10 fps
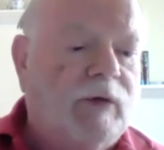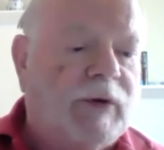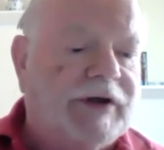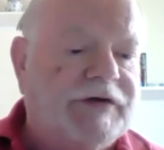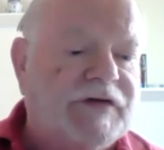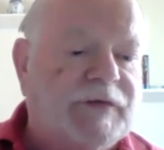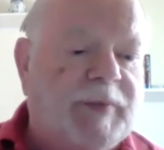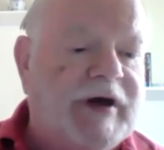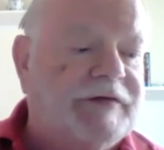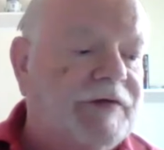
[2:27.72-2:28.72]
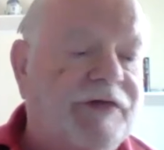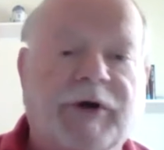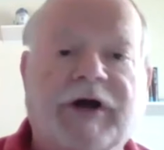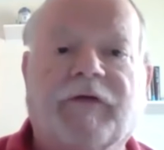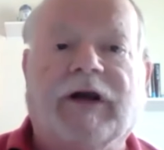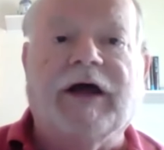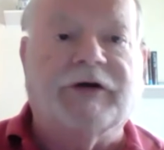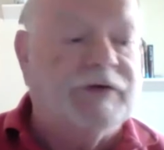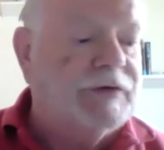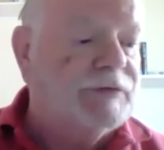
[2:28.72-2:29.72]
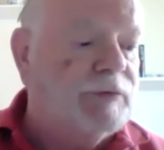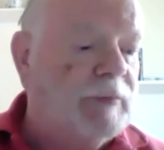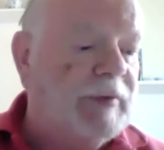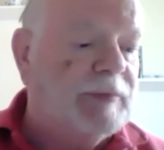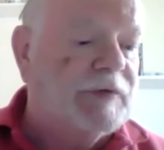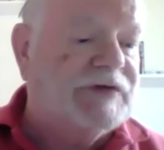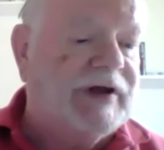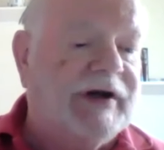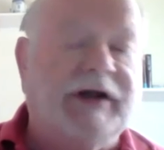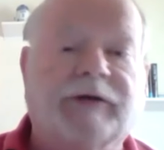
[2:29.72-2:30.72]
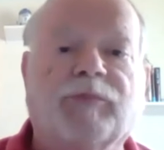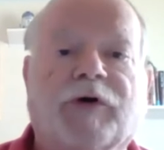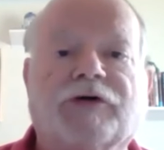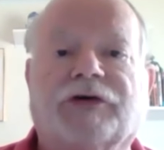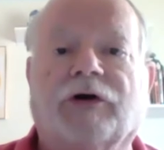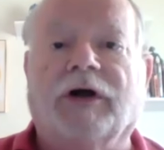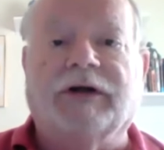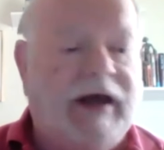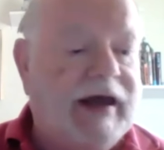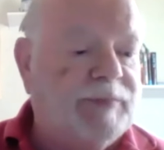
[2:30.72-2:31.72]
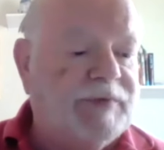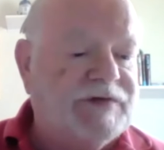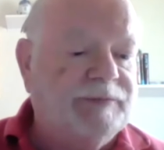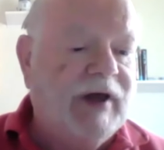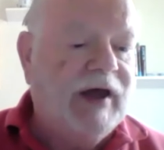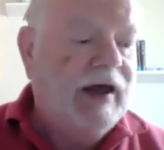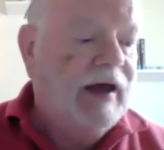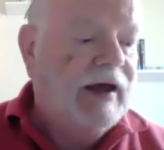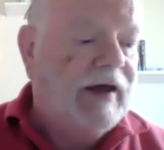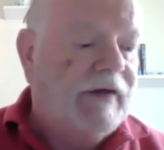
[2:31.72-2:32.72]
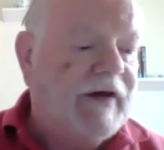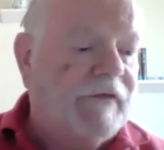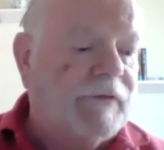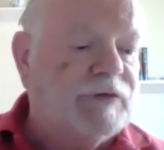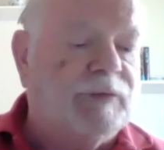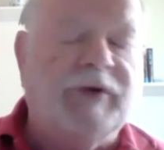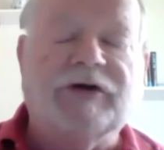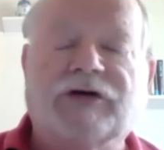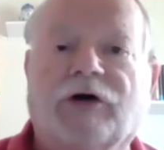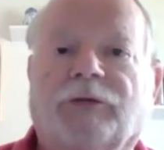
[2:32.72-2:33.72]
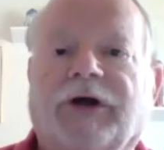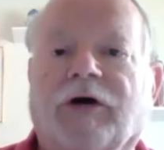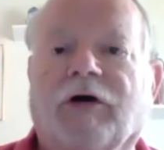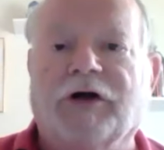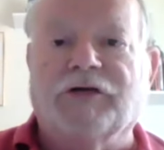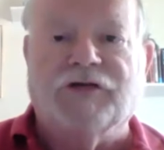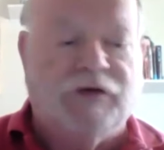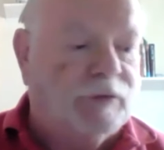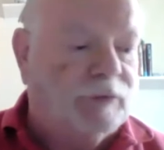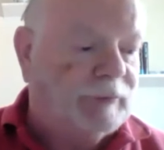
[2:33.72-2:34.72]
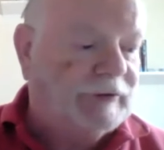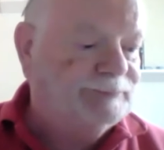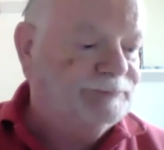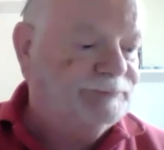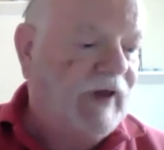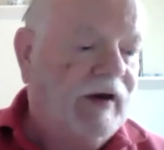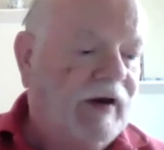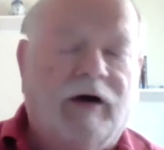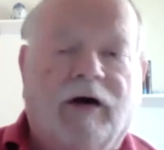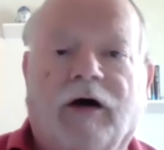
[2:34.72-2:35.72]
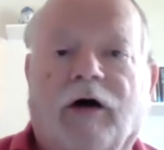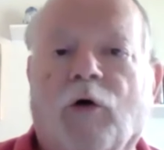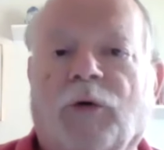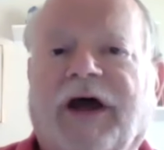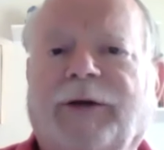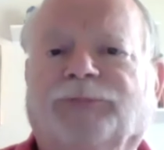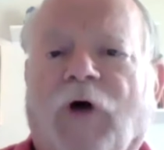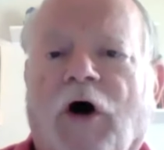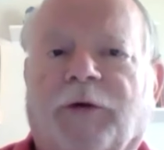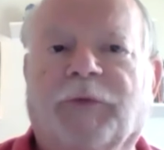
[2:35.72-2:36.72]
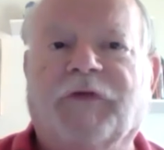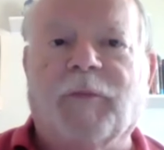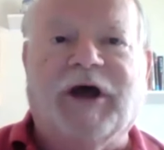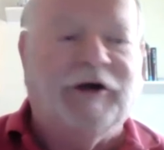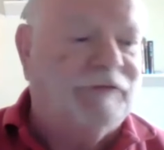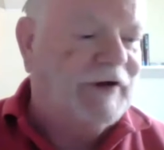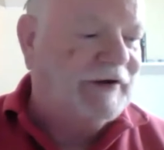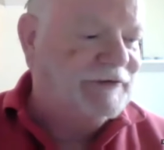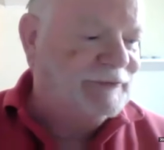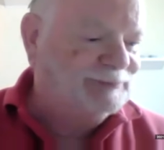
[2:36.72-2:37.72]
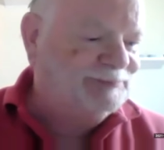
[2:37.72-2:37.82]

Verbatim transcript: We anticipate that three of the lectures will be presented in person on campus, and the others will be shown here on Zoom. Okay, on with the main event.